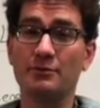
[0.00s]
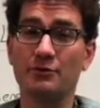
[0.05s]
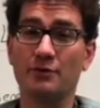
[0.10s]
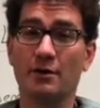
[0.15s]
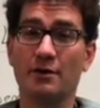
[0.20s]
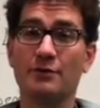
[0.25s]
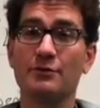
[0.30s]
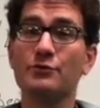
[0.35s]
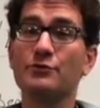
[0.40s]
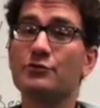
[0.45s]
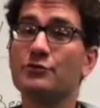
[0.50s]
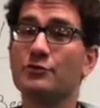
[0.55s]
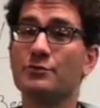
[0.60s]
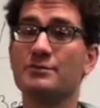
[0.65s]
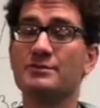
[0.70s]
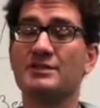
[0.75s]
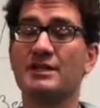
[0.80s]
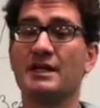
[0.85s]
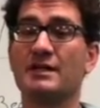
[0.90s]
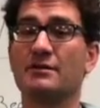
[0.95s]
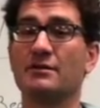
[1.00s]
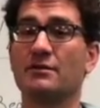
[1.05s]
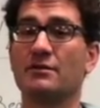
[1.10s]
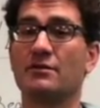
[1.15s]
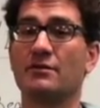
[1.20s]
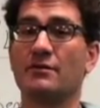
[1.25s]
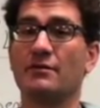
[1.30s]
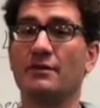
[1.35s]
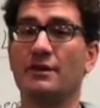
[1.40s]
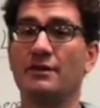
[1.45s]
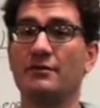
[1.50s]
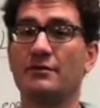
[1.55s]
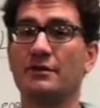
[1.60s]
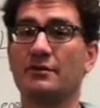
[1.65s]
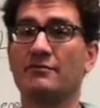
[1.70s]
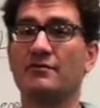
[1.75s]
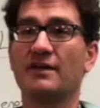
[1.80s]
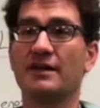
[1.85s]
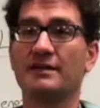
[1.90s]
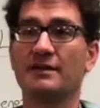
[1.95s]
to our YouTube channel so that you
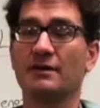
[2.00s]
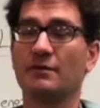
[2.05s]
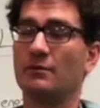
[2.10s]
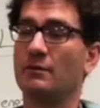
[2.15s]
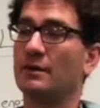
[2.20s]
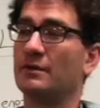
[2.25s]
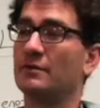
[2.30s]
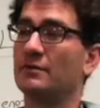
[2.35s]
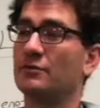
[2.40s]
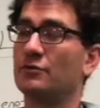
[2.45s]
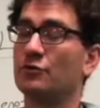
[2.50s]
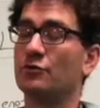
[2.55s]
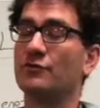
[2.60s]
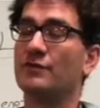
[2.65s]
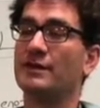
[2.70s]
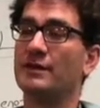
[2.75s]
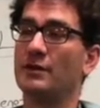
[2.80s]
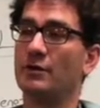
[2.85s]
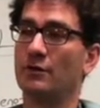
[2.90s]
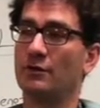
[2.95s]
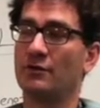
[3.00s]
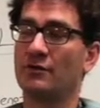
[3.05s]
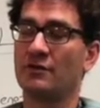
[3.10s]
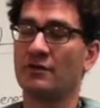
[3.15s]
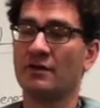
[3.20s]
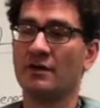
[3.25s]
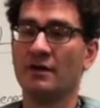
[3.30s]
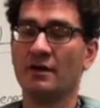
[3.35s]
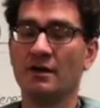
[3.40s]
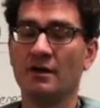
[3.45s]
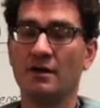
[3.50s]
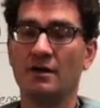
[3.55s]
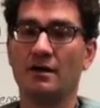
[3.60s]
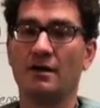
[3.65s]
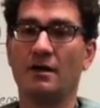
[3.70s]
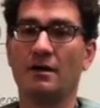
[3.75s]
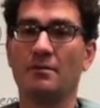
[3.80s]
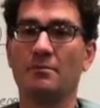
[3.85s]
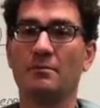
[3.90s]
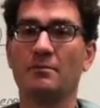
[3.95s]
can find out when new videos
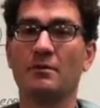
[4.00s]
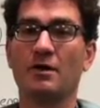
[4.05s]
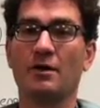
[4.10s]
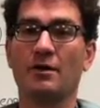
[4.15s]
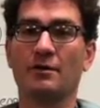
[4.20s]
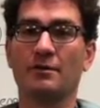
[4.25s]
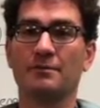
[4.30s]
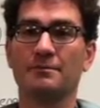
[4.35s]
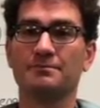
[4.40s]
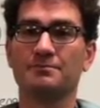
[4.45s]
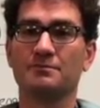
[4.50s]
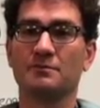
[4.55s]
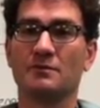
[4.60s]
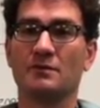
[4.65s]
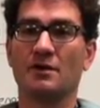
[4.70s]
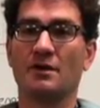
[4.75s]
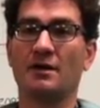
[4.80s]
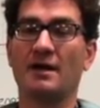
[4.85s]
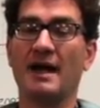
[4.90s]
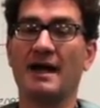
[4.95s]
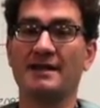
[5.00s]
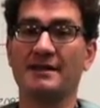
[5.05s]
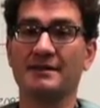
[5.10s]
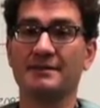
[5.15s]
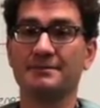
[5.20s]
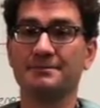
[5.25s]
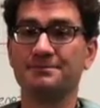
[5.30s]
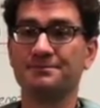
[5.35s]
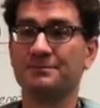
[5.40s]
are added.